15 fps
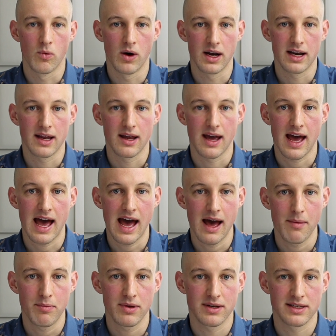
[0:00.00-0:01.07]
what
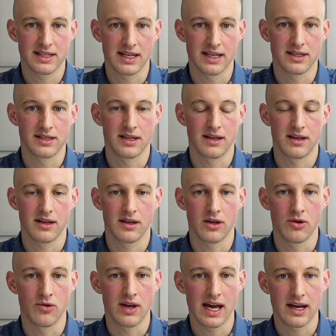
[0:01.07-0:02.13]
happens is
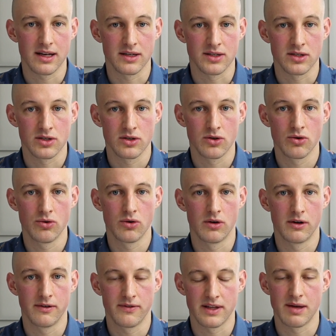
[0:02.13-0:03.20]
you get a
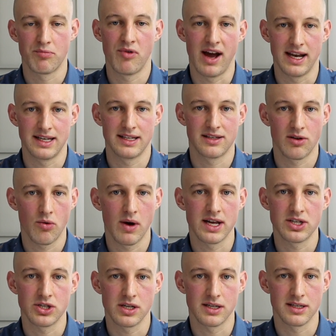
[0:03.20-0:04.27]
score for the practice
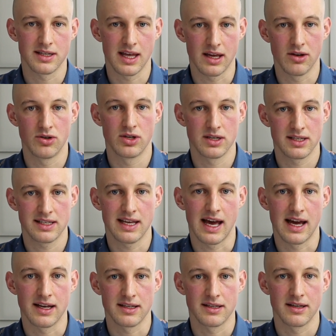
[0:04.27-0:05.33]
questions that you just
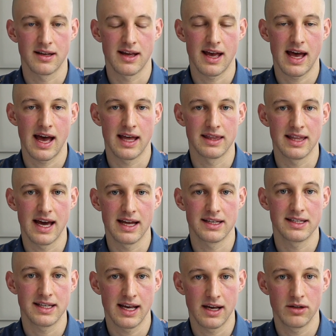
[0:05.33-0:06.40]
sat, and that
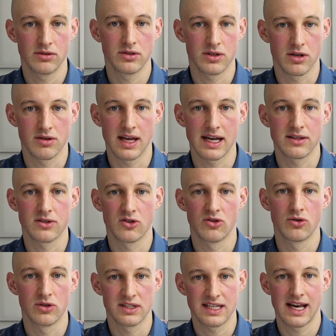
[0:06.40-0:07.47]

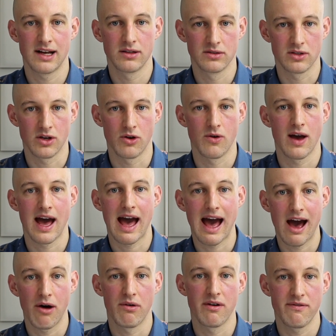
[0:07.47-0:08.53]
score tells you
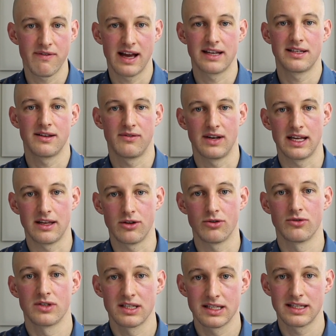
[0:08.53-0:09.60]
how effectively you
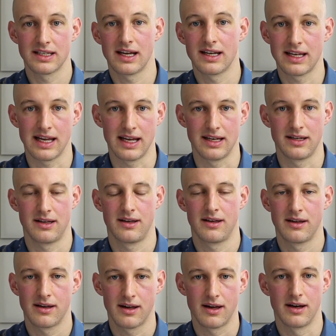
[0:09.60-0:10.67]
studied
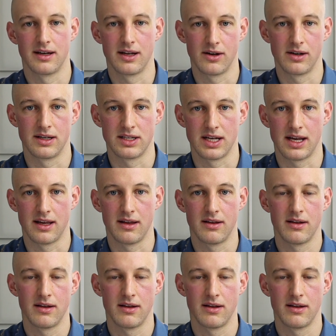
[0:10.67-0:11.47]
cardiology.